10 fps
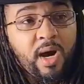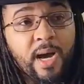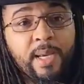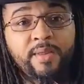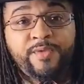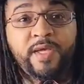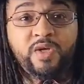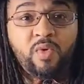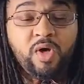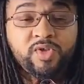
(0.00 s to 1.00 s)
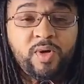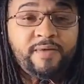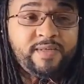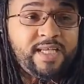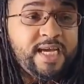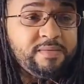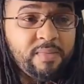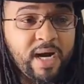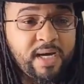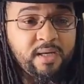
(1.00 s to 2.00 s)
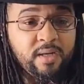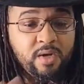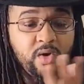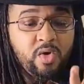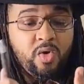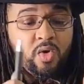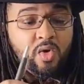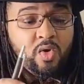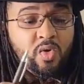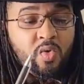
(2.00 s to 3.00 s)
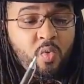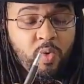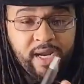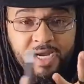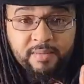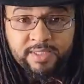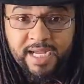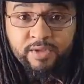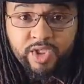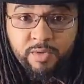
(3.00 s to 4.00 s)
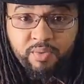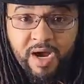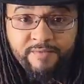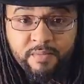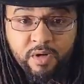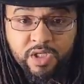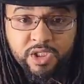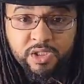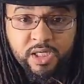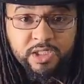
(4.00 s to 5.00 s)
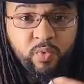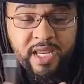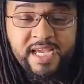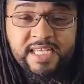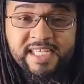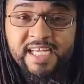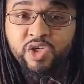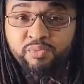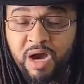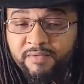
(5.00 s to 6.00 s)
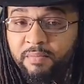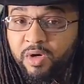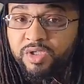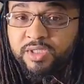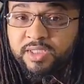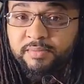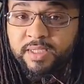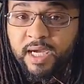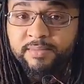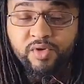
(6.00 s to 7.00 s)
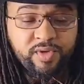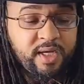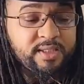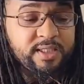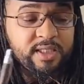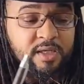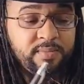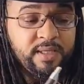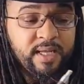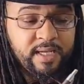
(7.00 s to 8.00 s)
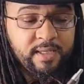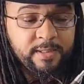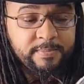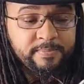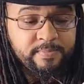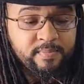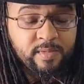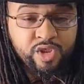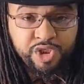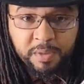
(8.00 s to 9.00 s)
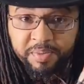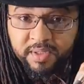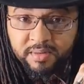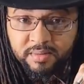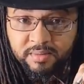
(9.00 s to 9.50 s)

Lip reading: another thing you also have to take in mind when it comes down to your profit margin, because what eats at your profit margin sometimes are things that's going to be like shipping.